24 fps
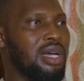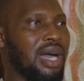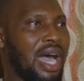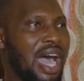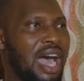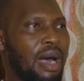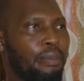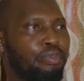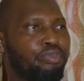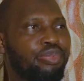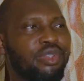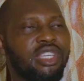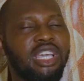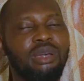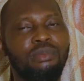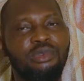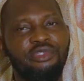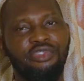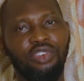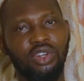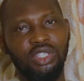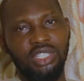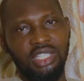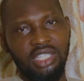appear
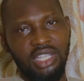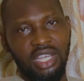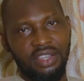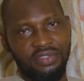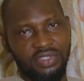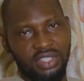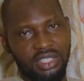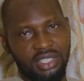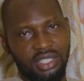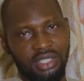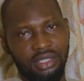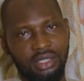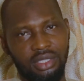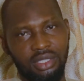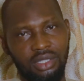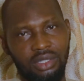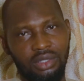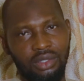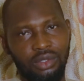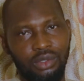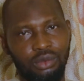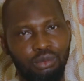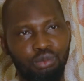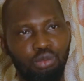before the EFCC.
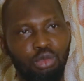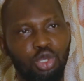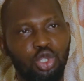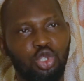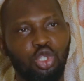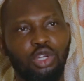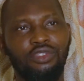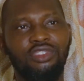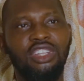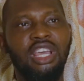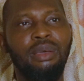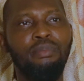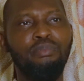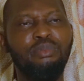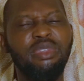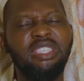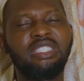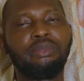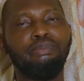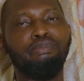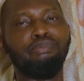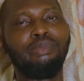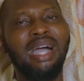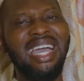Most of them
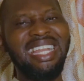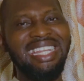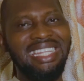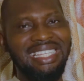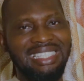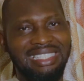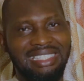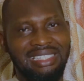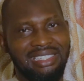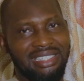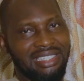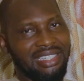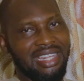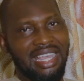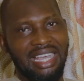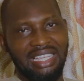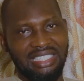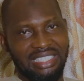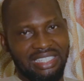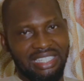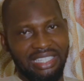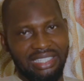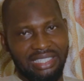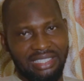mismanage their
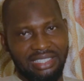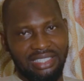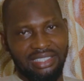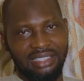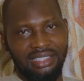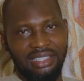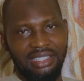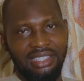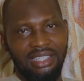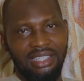states.